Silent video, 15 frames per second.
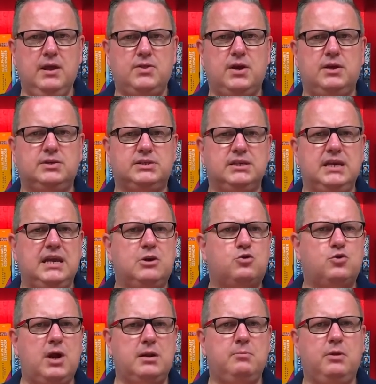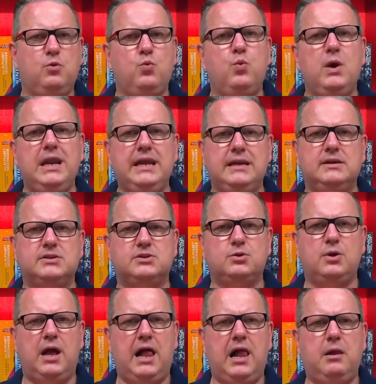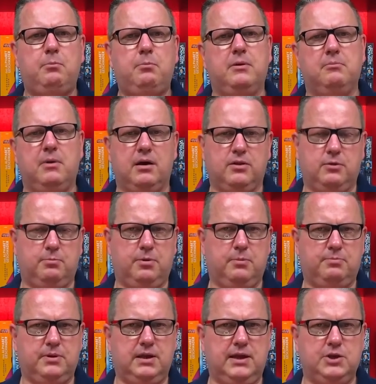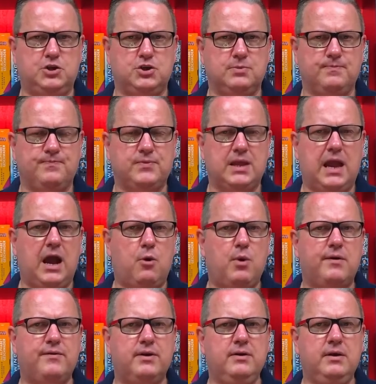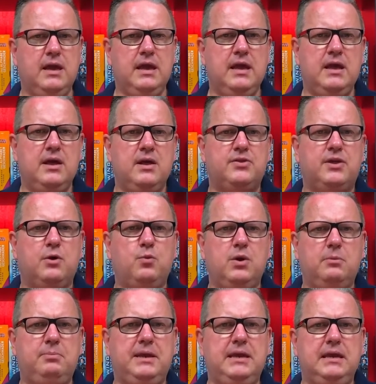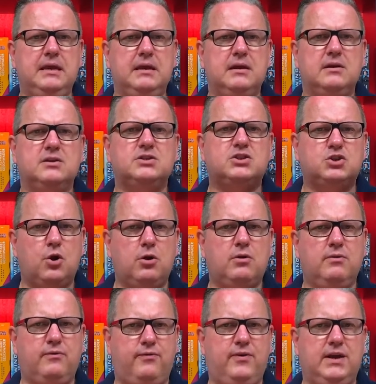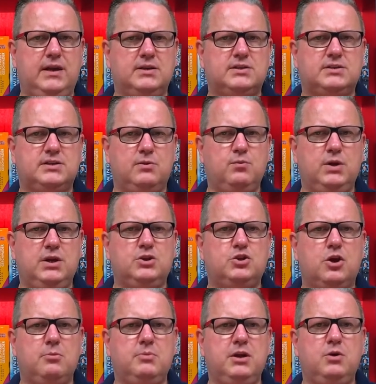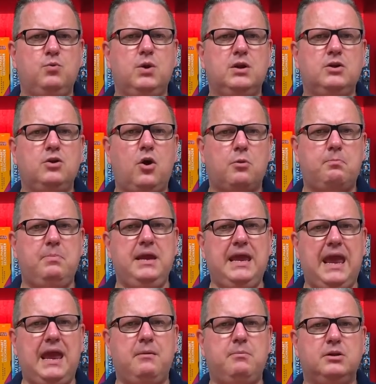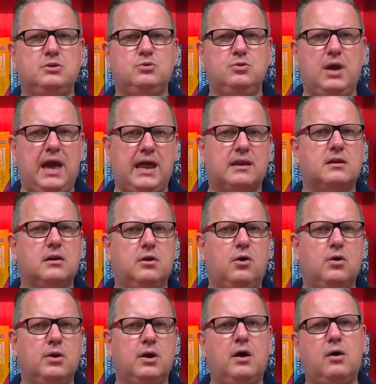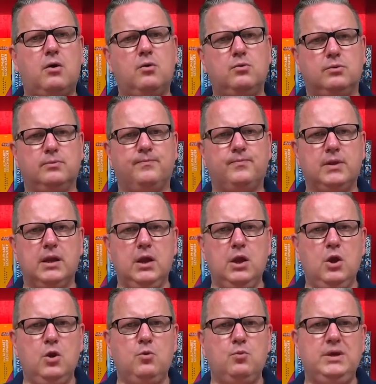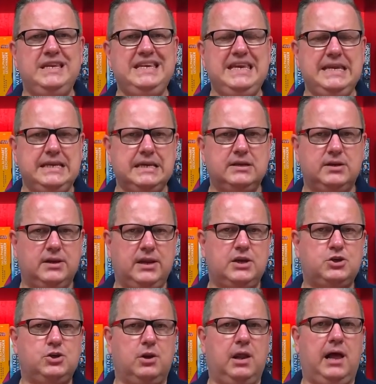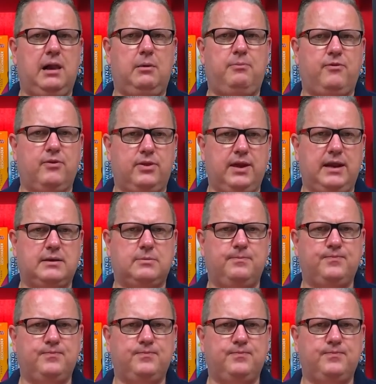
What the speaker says: There is an incredible willingness to help among the population. However, there will be certain figures that we in Germany will not be able to handle on our own. We need international help for that.